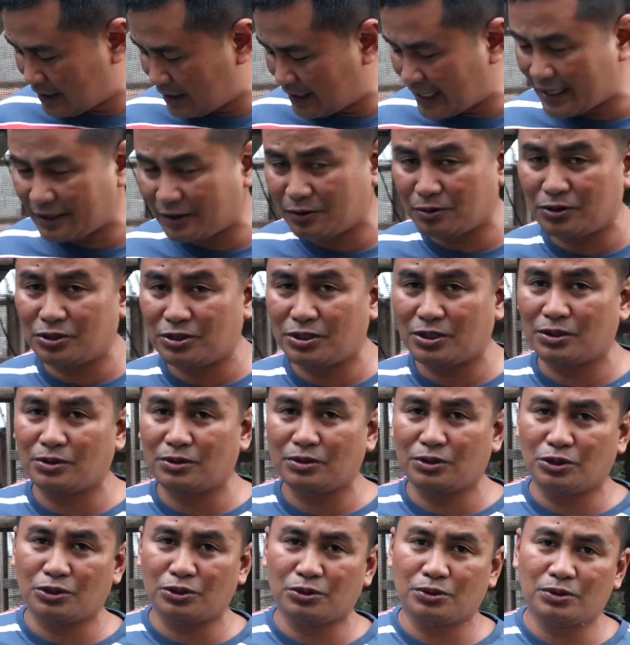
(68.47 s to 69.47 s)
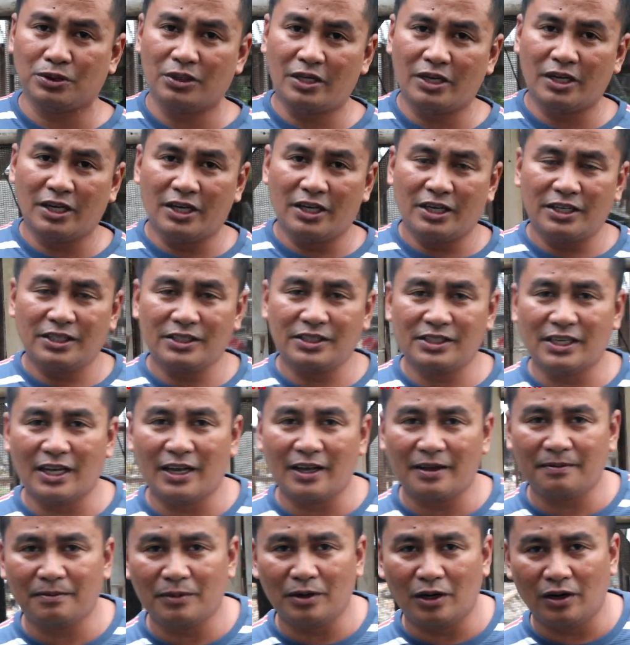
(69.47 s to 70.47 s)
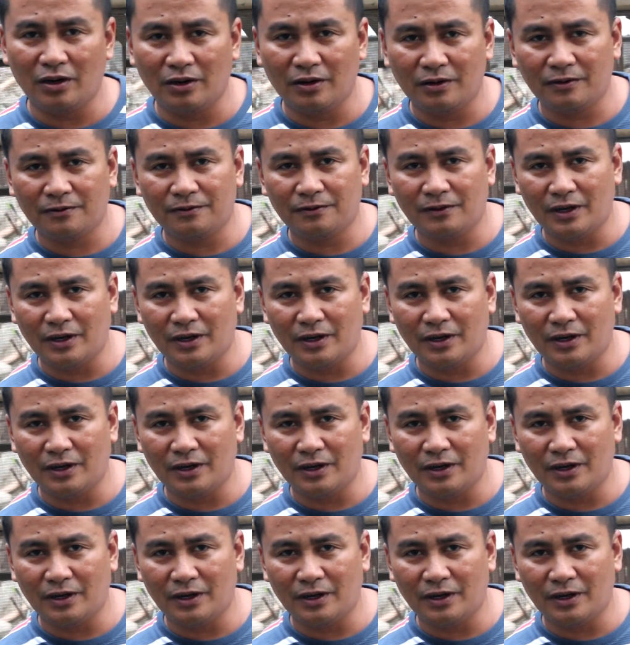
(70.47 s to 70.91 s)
I'd like to show you some of